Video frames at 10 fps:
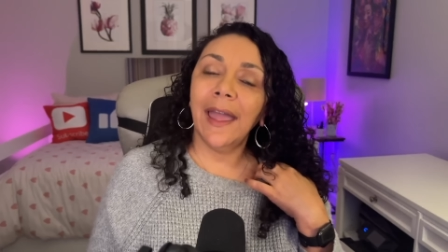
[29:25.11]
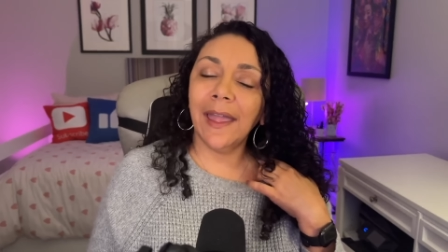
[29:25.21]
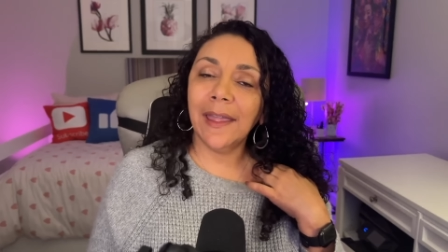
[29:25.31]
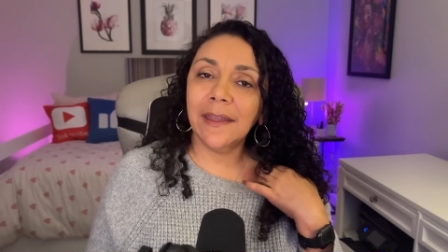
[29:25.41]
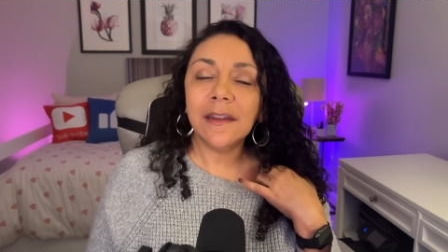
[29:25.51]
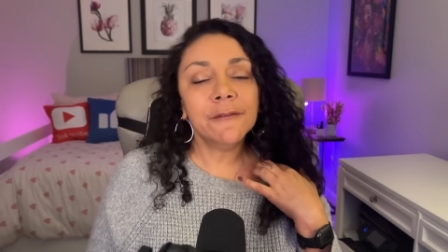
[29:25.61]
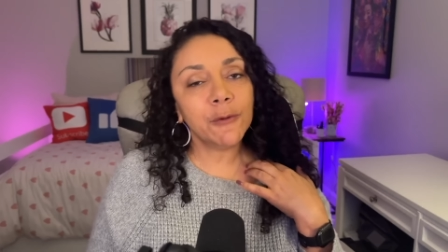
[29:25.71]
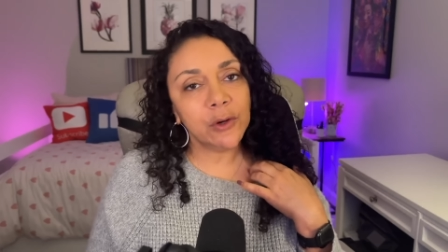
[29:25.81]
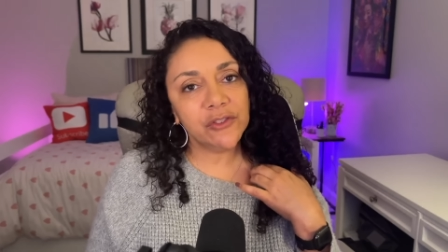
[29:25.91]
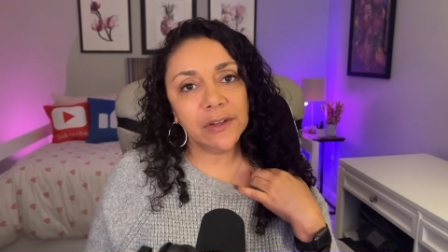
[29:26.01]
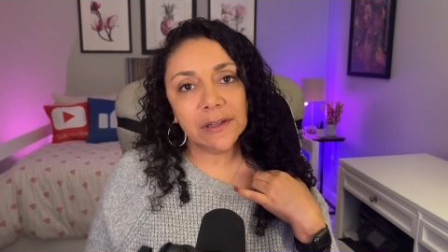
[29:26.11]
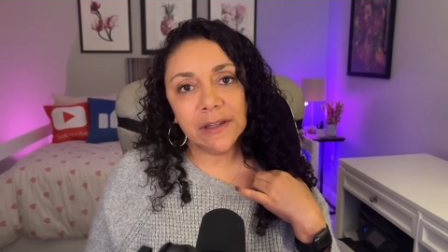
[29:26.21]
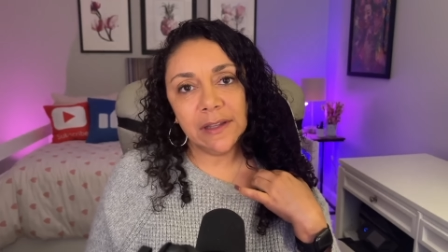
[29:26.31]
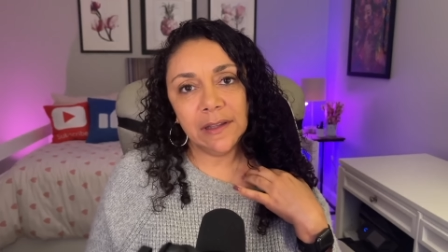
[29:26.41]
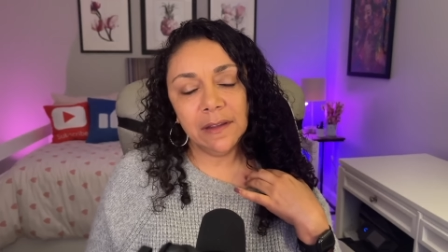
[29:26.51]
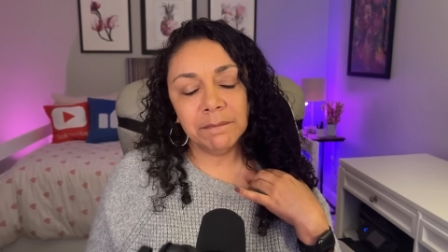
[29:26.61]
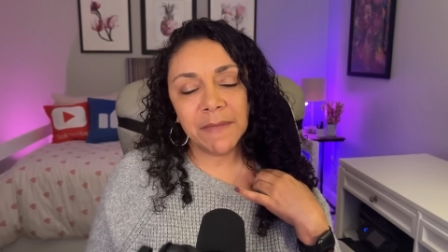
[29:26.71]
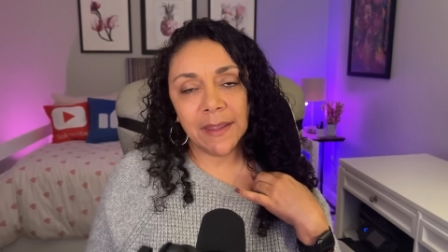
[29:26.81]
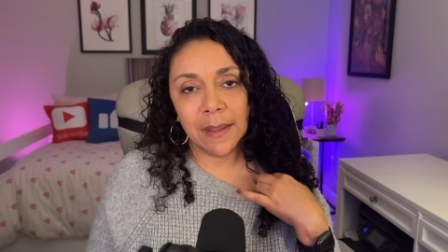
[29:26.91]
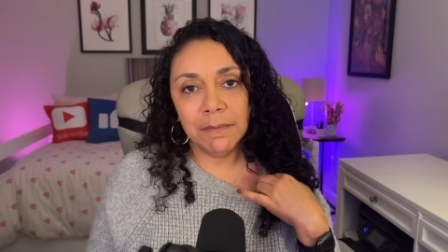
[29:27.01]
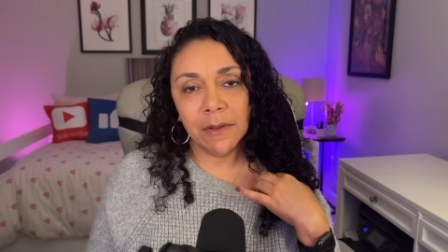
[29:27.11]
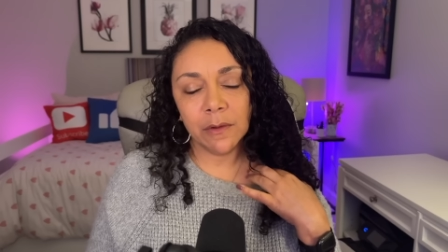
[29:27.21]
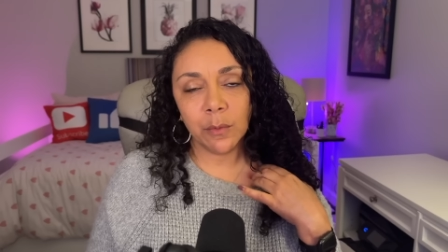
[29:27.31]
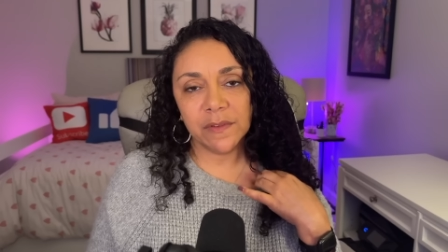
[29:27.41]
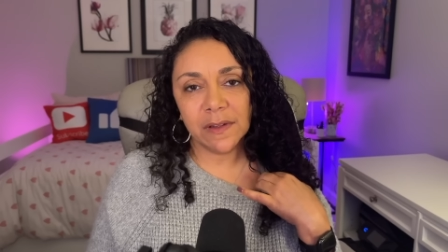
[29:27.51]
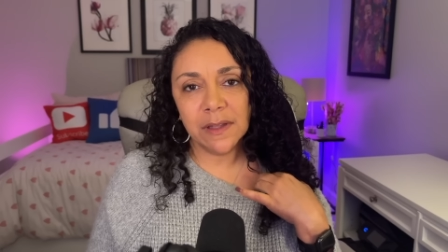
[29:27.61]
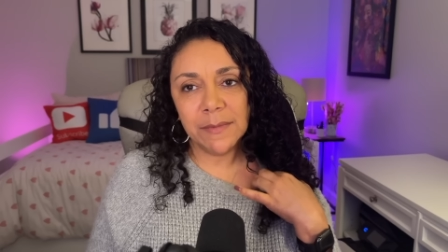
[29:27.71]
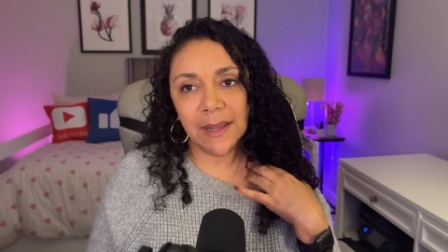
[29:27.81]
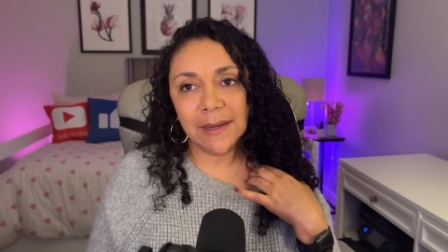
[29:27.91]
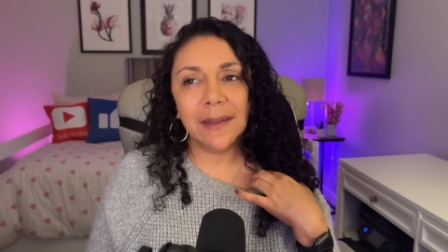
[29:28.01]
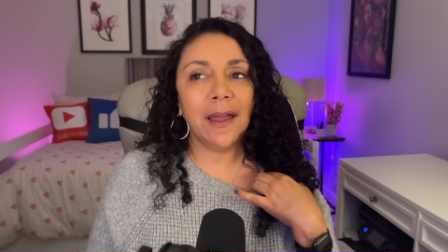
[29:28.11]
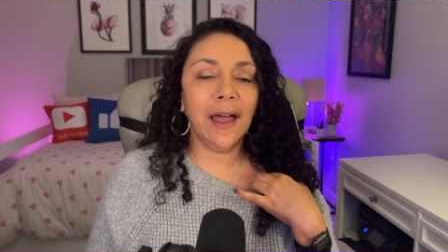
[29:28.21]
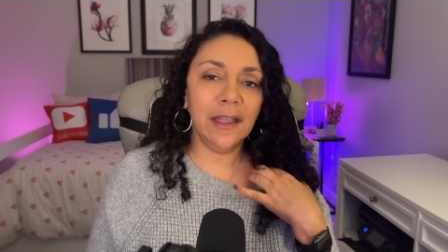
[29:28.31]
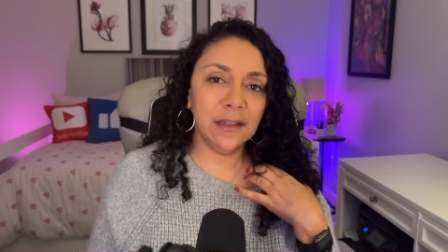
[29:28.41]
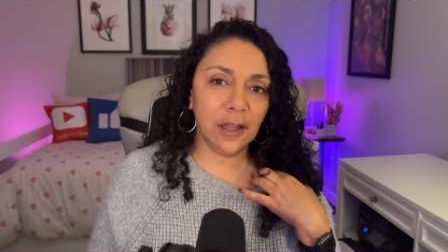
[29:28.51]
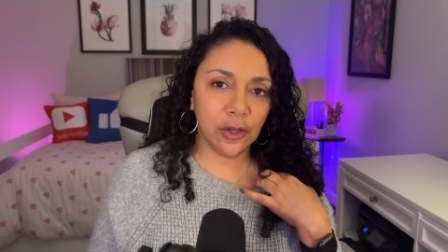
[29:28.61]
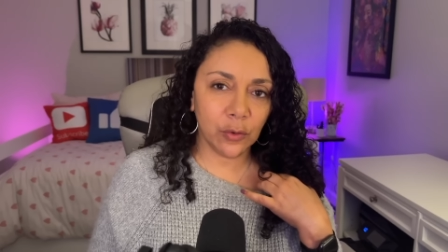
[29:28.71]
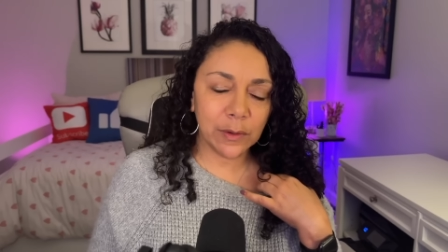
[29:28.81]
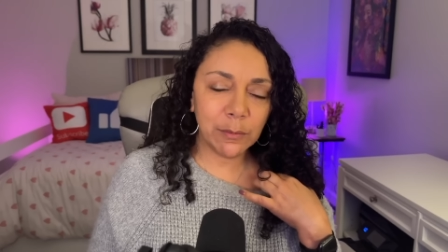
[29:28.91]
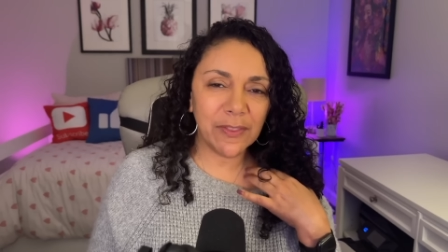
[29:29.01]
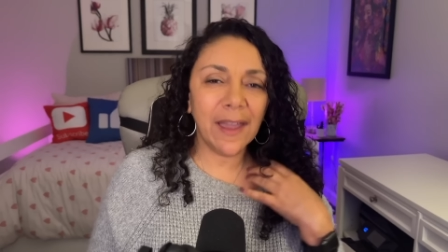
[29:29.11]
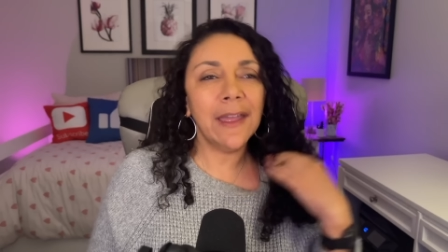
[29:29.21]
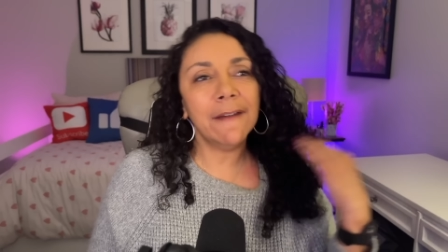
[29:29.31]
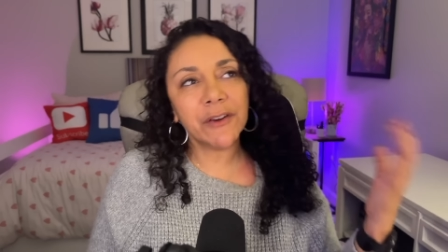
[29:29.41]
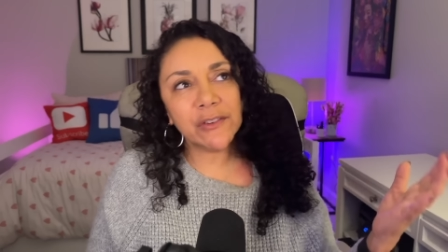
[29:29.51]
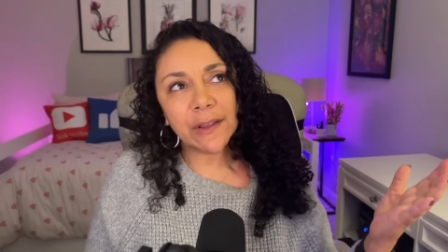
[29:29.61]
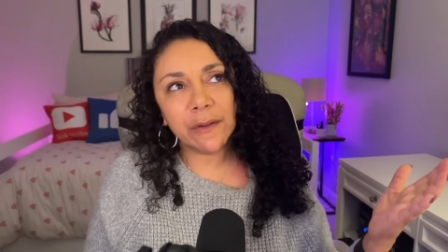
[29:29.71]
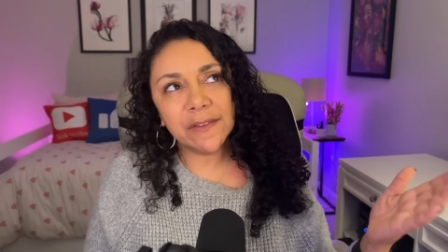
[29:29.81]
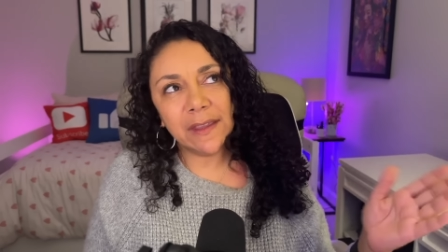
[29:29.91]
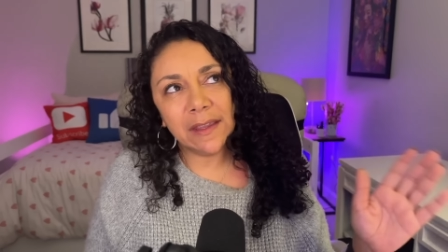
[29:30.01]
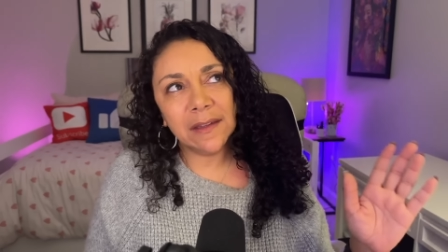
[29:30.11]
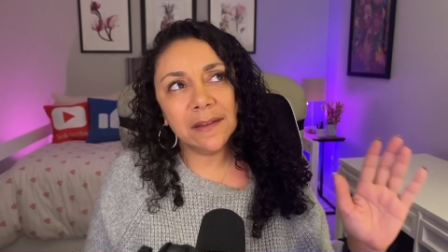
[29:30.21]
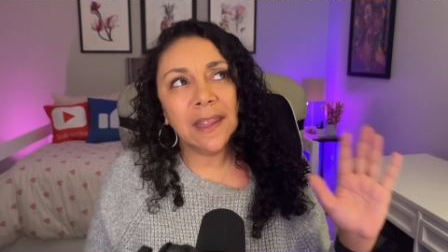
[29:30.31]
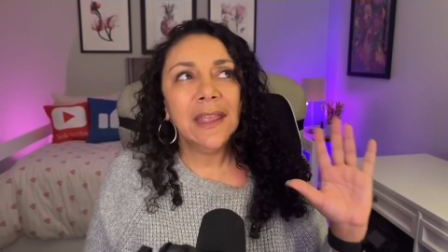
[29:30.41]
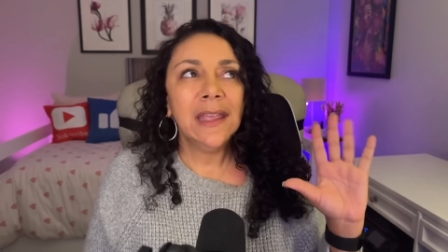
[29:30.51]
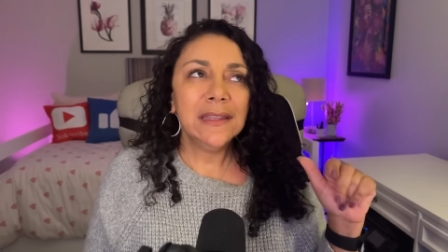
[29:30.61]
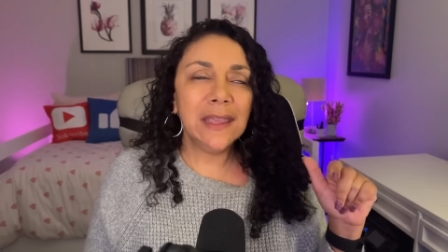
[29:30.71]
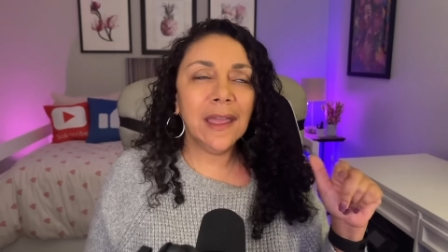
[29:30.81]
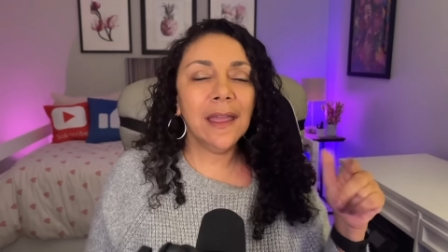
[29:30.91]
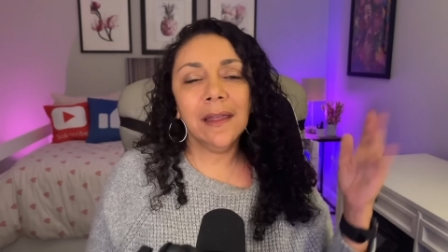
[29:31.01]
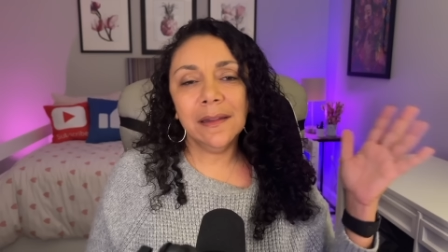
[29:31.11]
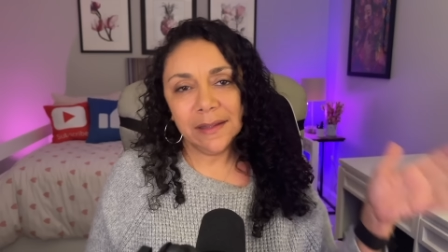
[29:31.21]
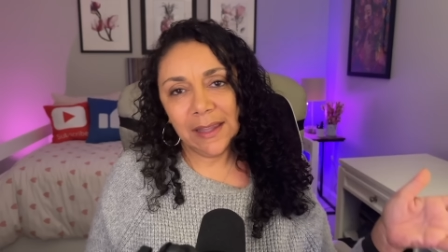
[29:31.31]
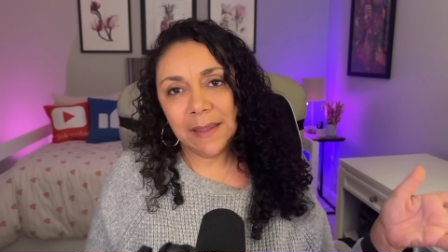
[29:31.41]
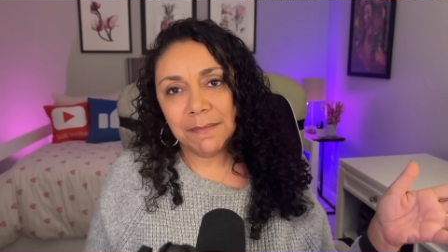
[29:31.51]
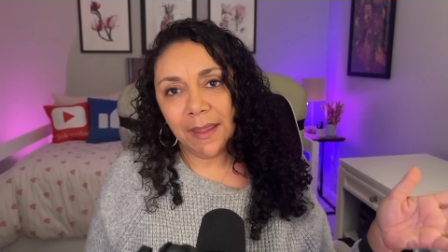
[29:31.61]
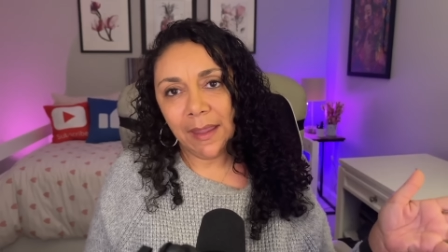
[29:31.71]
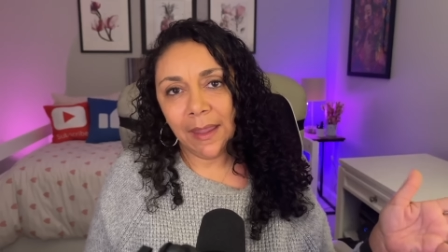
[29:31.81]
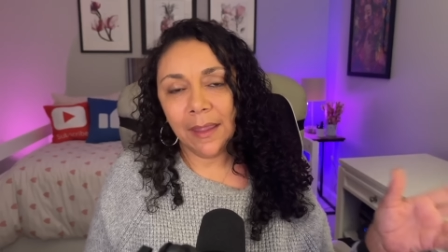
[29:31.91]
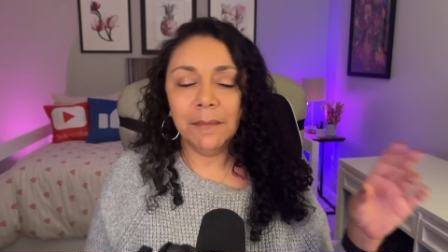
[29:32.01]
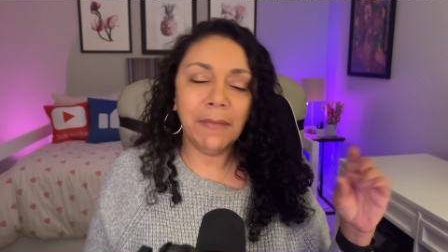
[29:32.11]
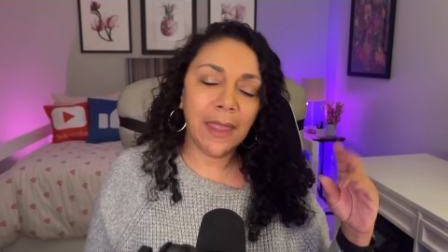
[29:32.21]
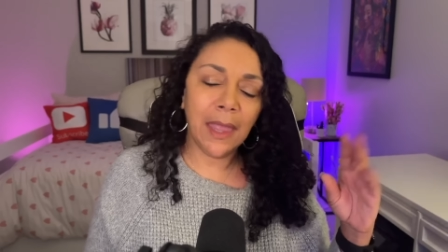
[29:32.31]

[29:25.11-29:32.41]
And unfortunately, Mayhem Miller was eliminated. I agree with that. At first, I was thinking, yeah, keep Mayhem.